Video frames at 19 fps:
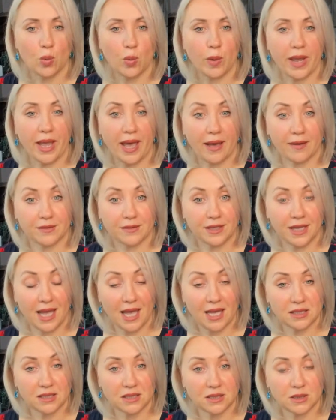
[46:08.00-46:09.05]
We have
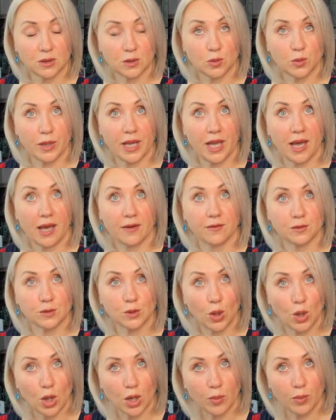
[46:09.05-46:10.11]
that. We have
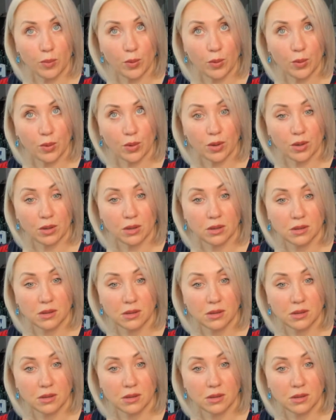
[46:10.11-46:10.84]
logbook,